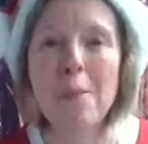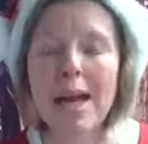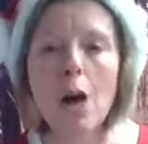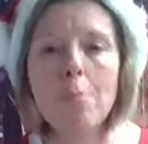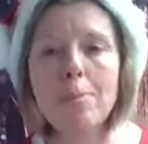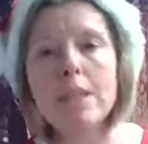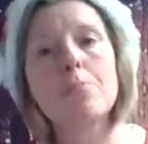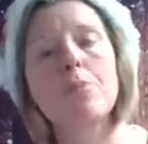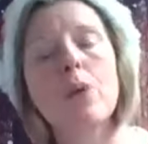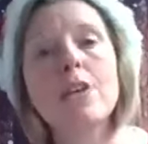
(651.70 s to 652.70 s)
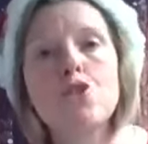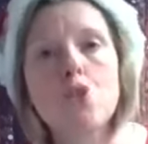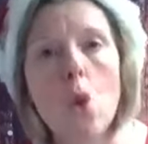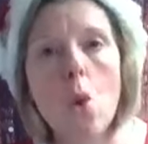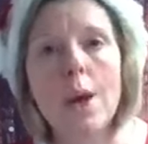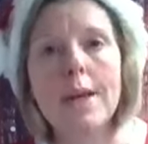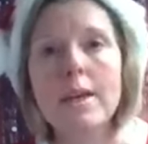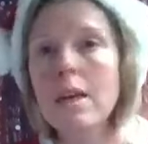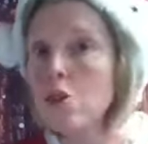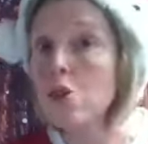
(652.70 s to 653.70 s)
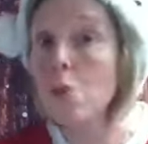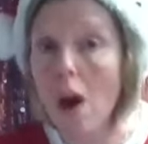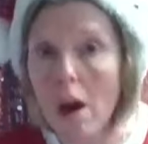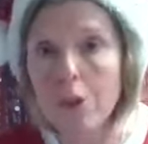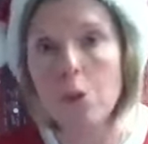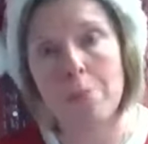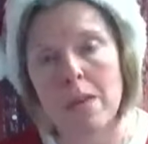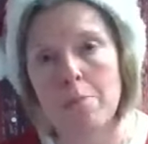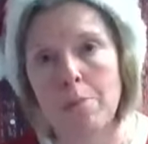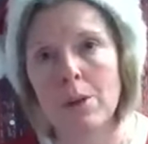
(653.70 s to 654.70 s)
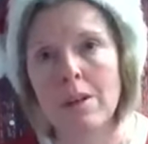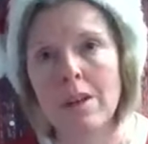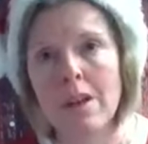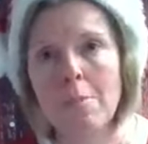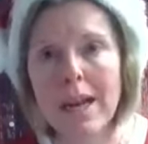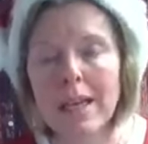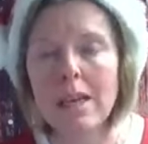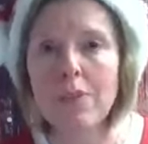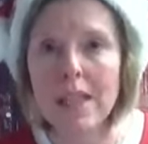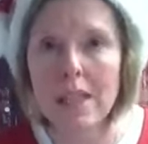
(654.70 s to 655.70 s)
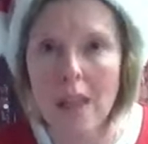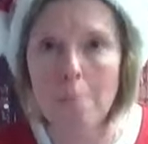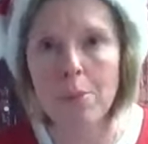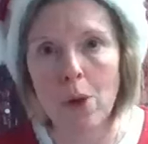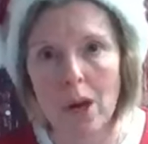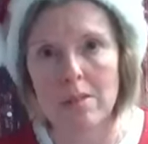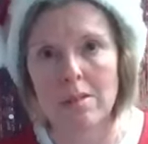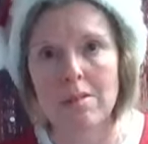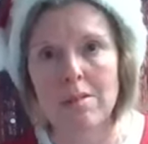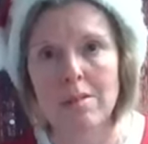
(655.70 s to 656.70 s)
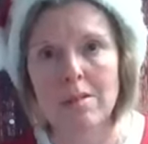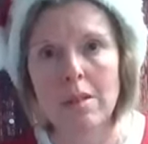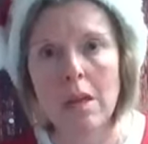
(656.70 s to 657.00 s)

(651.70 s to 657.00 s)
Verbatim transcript: by helping to bring joy to other people by giving them presents.